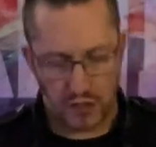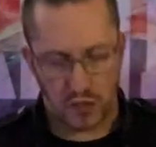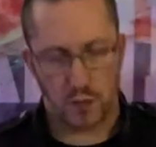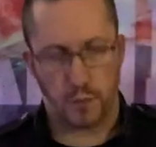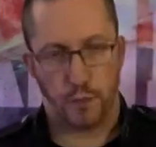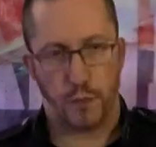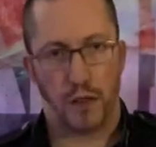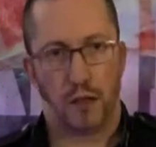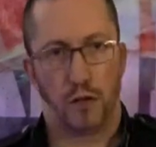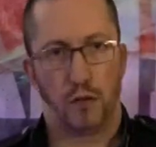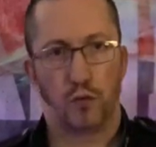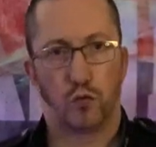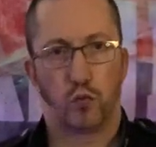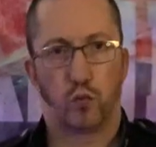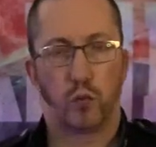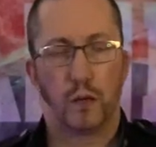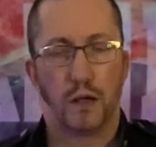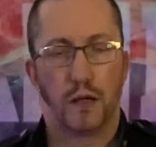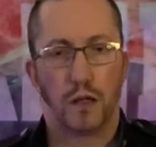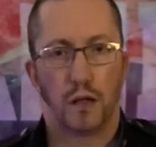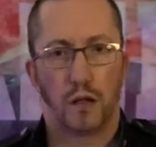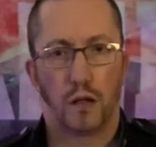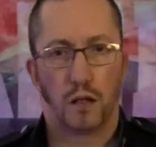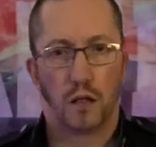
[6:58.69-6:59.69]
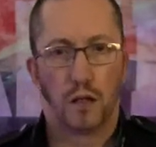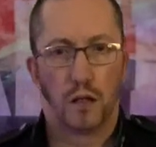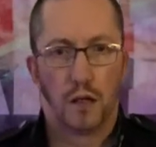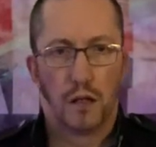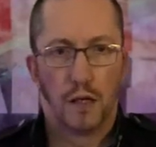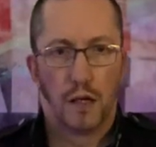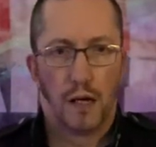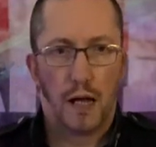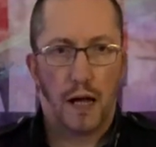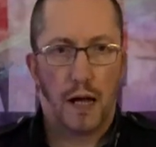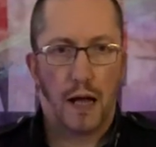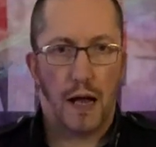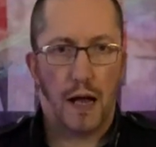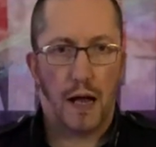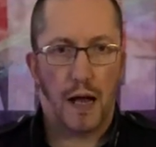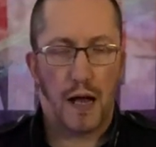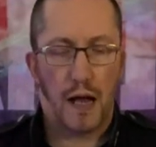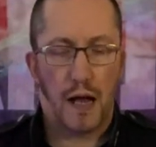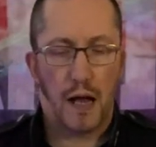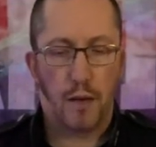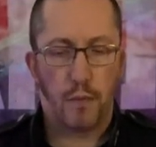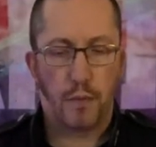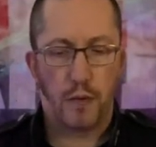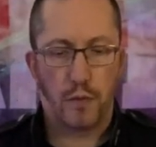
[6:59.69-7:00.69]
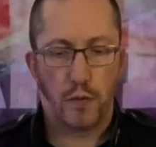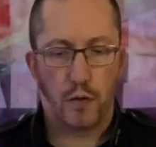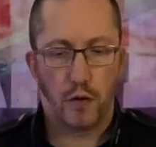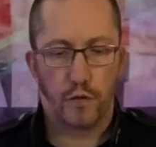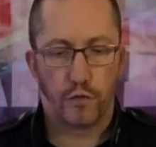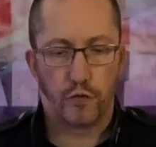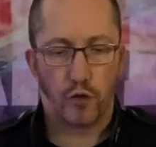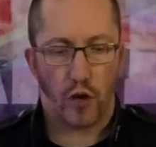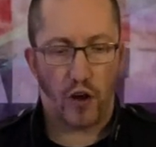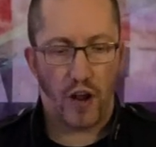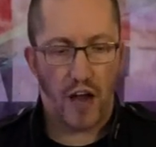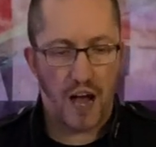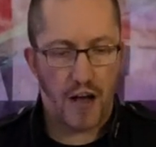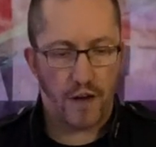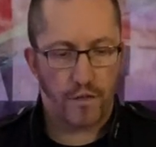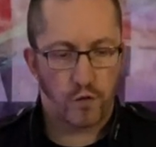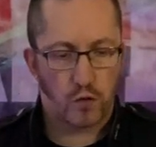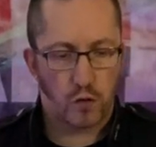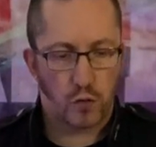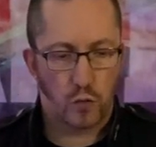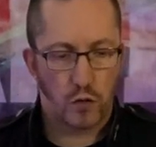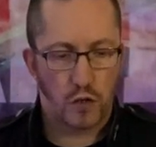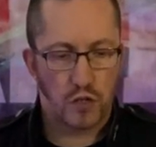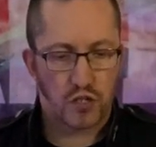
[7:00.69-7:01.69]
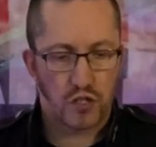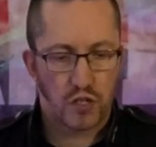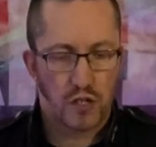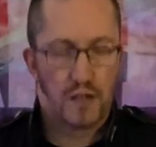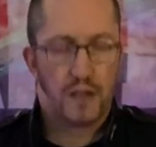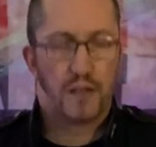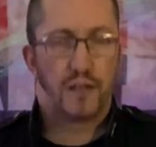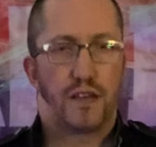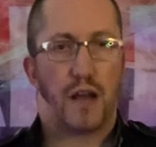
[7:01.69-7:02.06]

This build will uh, be moved on afterwards.